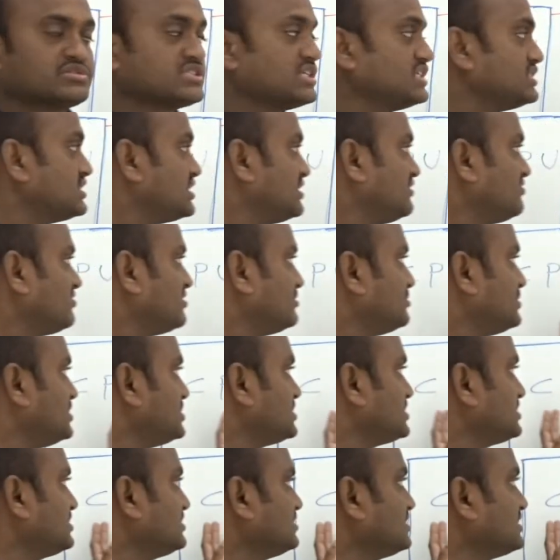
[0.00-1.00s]
such
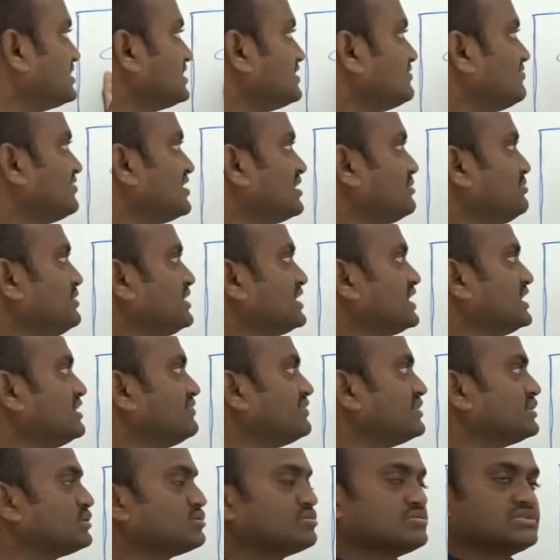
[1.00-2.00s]
information will be
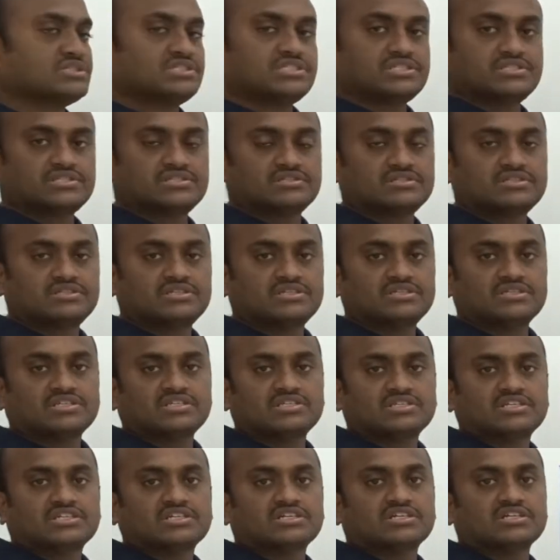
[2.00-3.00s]
given to us
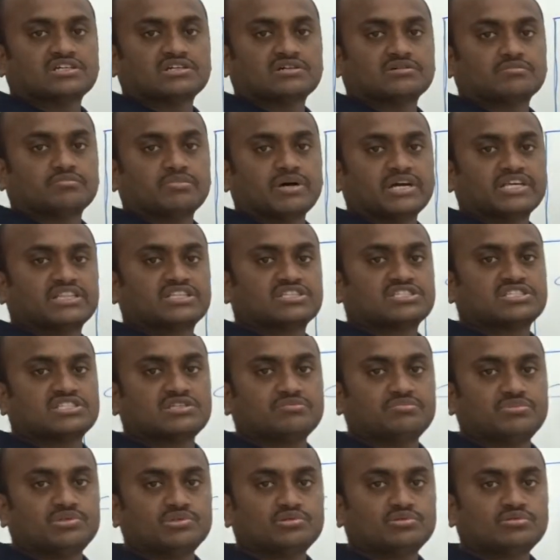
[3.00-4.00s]
by the
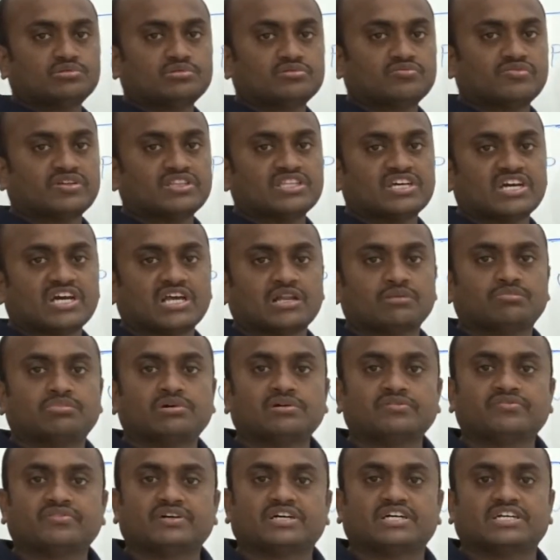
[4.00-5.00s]
CPU with the help
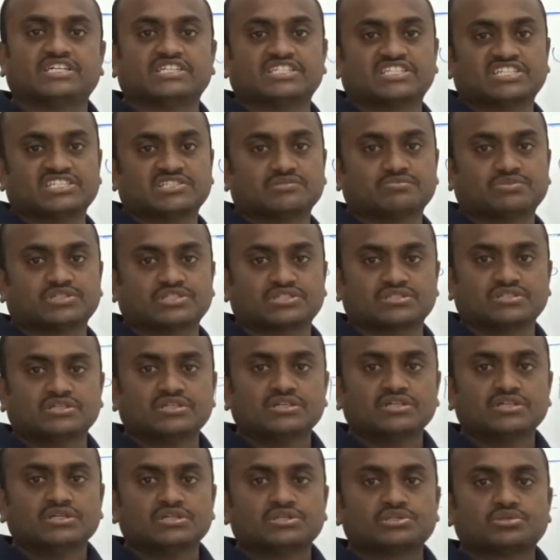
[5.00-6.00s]
of address bus.
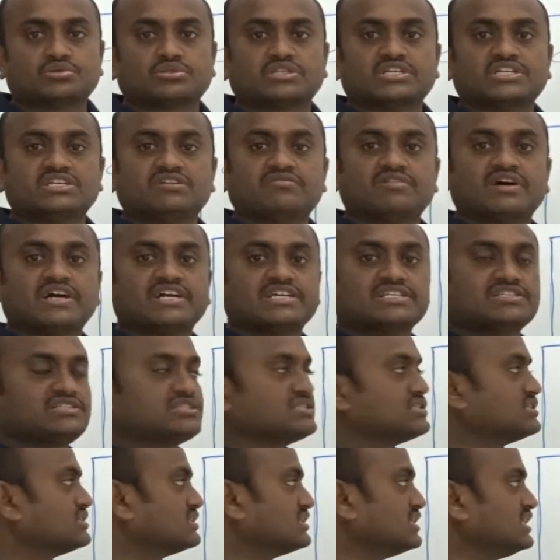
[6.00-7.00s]
So the
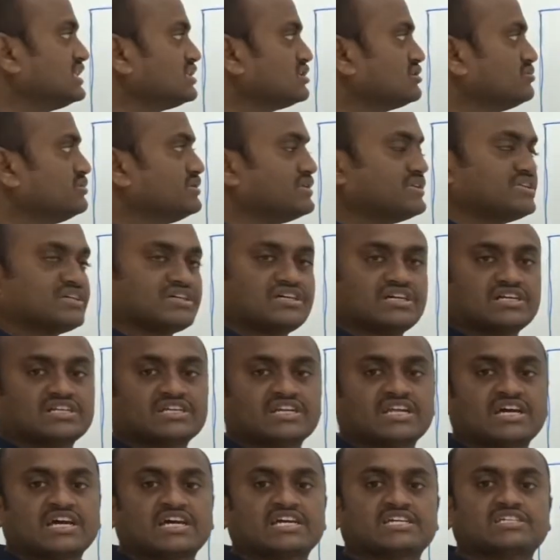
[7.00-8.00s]
device need to be
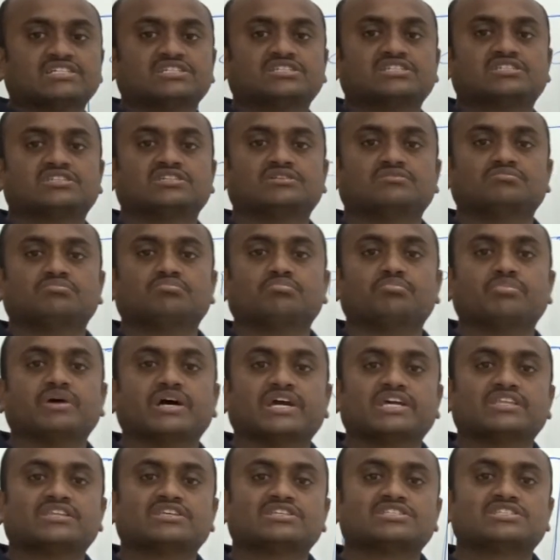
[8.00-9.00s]
recognized
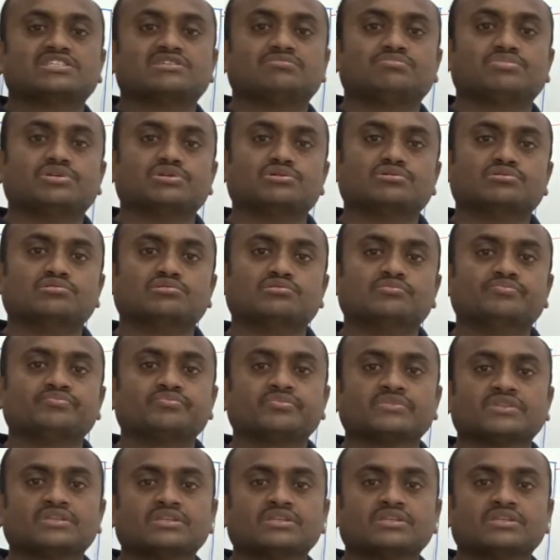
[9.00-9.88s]
by the CPU